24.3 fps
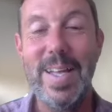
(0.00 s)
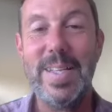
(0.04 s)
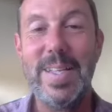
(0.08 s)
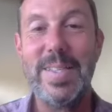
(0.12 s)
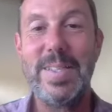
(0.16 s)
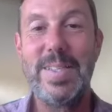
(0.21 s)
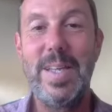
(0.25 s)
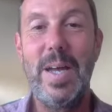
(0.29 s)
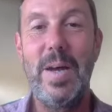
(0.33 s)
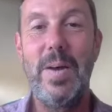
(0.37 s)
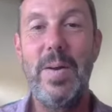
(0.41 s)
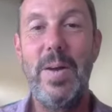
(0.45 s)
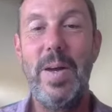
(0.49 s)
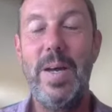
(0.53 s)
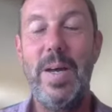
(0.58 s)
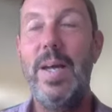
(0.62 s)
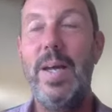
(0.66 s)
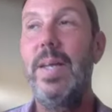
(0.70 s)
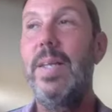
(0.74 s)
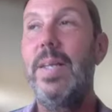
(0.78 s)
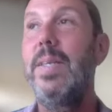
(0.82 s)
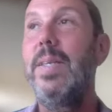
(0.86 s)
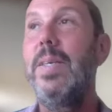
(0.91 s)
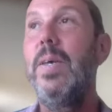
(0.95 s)
So
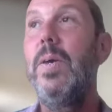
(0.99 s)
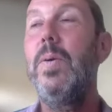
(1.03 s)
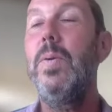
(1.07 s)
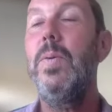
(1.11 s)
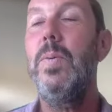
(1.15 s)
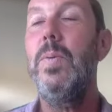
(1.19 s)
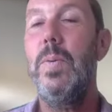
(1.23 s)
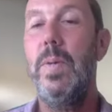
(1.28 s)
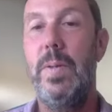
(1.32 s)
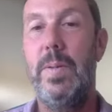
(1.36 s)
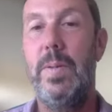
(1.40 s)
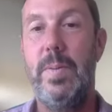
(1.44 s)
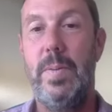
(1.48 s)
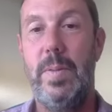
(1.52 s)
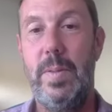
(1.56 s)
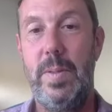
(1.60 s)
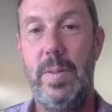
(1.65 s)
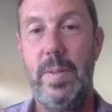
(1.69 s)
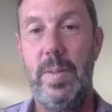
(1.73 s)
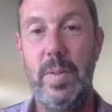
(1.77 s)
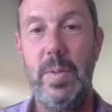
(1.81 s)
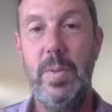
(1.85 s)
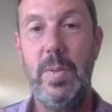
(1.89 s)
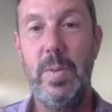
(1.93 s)
you
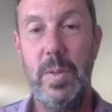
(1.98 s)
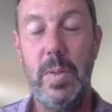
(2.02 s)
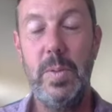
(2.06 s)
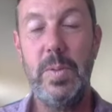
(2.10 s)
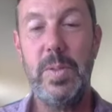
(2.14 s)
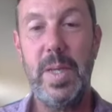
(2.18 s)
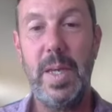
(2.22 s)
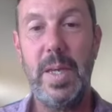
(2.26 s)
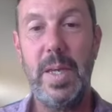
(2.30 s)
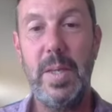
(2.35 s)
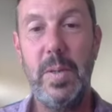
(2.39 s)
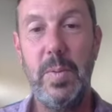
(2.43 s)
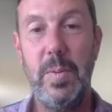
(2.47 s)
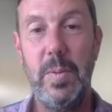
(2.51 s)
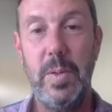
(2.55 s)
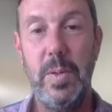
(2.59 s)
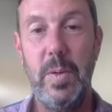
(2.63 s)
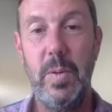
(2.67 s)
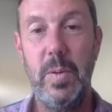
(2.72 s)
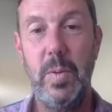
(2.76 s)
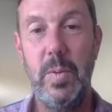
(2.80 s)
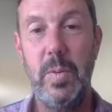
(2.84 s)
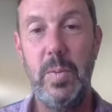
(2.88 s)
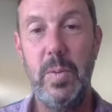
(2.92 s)
you're saying
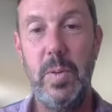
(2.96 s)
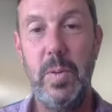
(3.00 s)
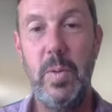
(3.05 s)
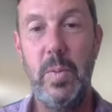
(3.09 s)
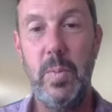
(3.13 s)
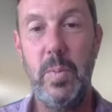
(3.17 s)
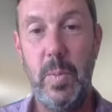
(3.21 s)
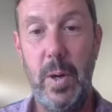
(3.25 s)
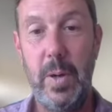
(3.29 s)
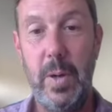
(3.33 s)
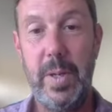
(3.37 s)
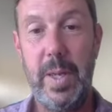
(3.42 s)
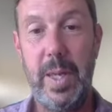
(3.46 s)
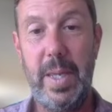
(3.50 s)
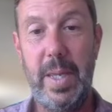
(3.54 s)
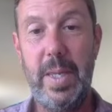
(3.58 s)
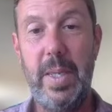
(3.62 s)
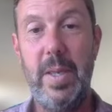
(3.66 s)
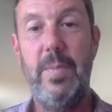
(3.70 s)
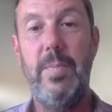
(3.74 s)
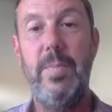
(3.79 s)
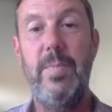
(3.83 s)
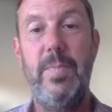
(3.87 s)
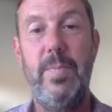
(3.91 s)
you're
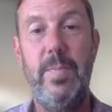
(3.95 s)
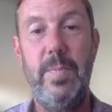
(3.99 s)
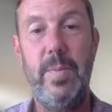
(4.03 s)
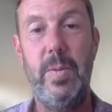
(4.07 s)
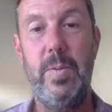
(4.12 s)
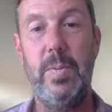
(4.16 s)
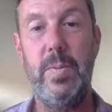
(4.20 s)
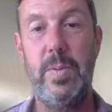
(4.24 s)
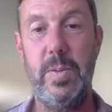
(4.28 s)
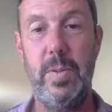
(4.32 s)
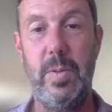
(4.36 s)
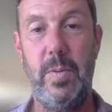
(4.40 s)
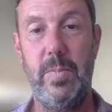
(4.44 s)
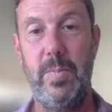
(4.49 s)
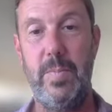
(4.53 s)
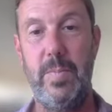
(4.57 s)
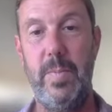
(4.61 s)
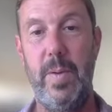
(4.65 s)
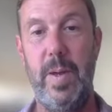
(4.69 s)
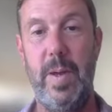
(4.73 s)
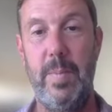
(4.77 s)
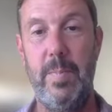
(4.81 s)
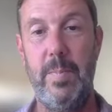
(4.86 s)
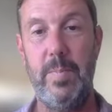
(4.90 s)
working, you're sort
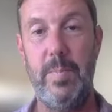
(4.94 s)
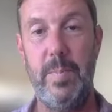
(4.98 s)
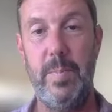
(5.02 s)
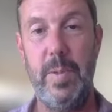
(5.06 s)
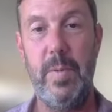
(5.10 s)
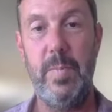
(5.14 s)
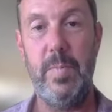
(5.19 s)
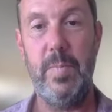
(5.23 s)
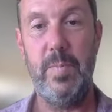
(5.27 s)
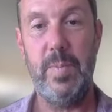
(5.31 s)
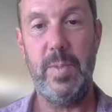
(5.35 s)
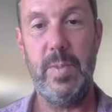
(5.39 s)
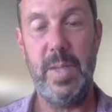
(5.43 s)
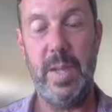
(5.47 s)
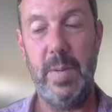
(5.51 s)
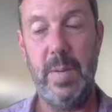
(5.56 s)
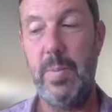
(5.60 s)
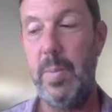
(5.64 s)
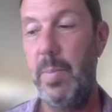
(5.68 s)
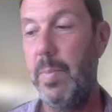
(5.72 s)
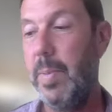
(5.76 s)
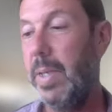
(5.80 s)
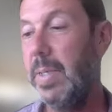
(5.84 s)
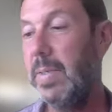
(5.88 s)
of you've set
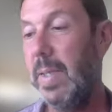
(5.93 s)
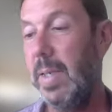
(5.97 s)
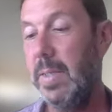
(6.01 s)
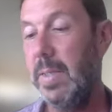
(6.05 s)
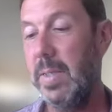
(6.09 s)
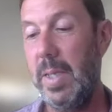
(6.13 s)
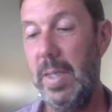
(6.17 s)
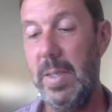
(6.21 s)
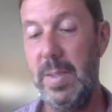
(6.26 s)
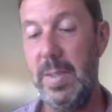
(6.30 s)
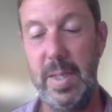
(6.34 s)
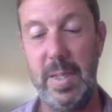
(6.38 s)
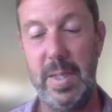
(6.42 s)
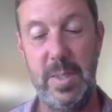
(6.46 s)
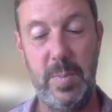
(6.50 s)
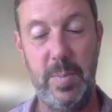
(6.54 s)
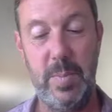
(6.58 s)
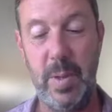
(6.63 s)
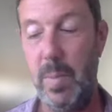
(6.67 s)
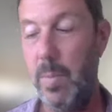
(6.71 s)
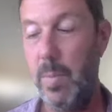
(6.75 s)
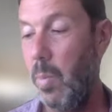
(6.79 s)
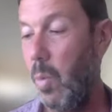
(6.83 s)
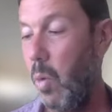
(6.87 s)
up a business. Can you tell us a
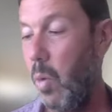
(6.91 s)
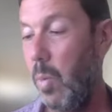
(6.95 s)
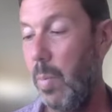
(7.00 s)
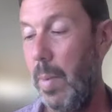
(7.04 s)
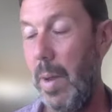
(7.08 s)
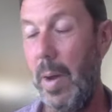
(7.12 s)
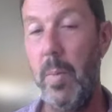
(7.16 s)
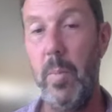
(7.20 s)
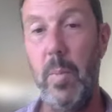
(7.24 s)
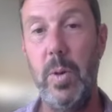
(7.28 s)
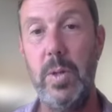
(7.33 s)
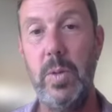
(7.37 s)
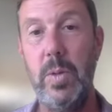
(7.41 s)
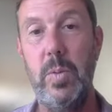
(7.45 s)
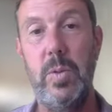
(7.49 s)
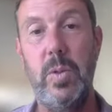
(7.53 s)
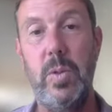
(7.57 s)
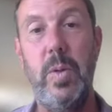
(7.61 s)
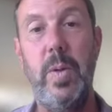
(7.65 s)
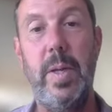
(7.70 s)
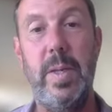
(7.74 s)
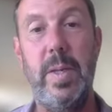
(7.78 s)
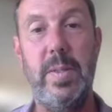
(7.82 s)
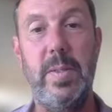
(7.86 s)
bit more about what you're
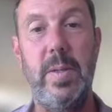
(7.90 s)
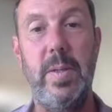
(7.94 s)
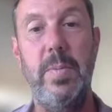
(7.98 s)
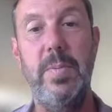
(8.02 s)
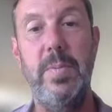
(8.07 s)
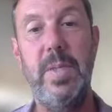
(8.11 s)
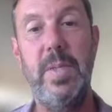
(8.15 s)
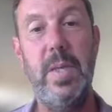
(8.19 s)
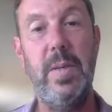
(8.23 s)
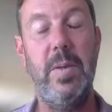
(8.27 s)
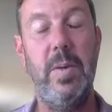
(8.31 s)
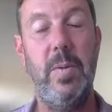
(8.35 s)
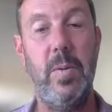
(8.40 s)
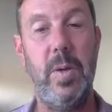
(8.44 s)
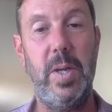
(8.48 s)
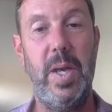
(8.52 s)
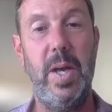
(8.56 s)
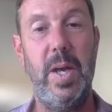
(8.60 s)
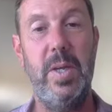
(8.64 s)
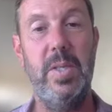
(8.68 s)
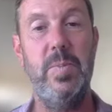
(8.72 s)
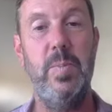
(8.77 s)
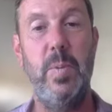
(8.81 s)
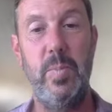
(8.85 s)
doing? Because obviously you've got
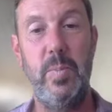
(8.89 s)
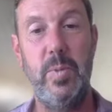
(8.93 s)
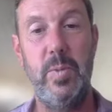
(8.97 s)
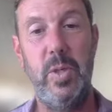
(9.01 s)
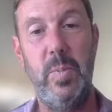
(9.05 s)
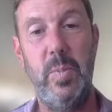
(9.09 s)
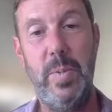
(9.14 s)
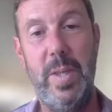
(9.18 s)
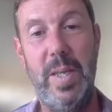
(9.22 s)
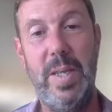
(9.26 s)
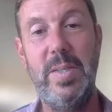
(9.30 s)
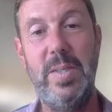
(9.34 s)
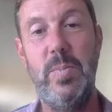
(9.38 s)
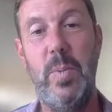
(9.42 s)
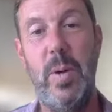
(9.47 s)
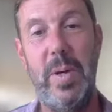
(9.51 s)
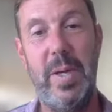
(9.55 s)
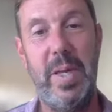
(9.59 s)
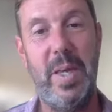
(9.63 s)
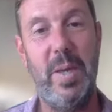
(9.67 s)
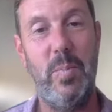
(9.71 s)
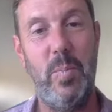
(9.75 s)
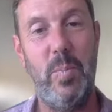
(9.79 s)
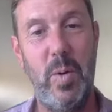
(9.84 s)
your husband, presumably he's
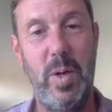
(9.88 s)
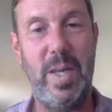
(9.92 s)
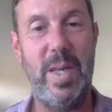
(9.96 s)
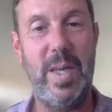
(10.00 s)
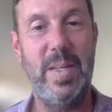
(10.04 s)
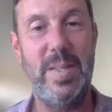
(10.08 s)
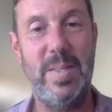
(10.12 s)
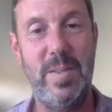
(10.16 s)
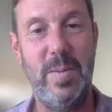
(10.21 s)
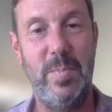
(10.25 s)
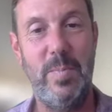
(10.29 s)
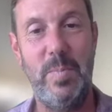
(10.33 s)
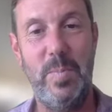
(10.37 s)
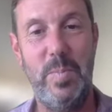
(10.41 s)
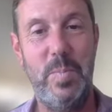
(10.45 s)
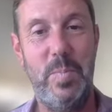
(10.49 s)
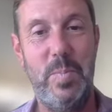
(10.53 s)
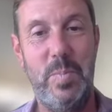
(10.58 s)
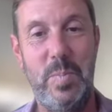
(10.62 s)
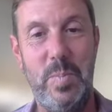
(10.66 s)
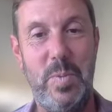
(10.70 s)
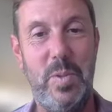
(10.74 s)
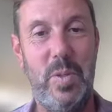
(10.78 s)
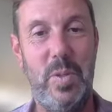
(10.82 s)
working and bringing in some
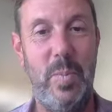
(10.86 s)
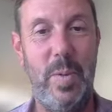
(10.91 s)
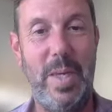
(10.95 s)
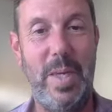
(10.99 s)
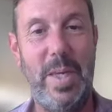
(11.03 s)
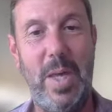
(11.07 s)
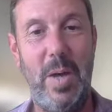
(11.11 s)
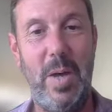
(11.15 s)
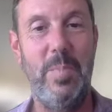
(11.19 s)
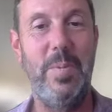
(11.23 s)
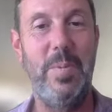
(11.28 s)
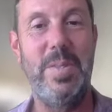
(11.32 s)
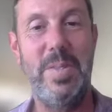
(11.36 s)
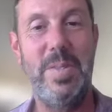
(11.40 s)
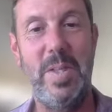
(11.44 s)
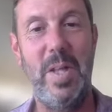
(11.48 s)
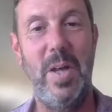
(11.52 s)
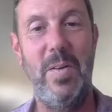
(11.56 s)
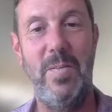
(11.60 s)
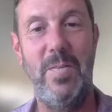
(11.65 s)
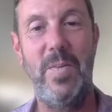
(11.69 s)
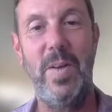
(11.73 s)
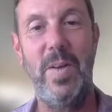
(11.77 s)
income and stuff.